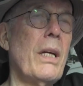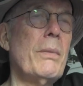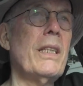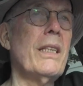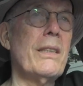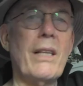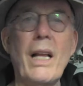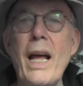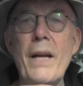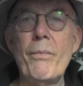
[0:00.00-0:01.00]
I mean, see, there's the
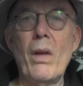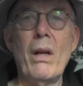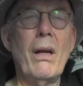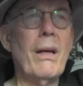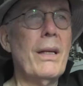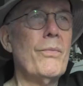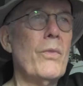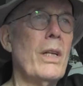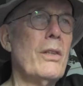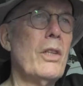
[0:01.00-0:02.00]
line.
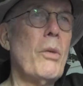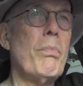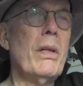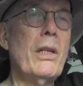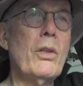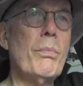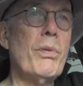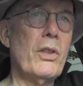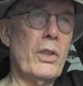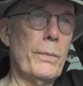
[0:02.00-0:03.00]
Uh, does a political
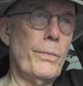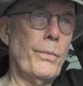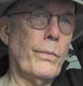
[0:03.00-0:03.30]
person,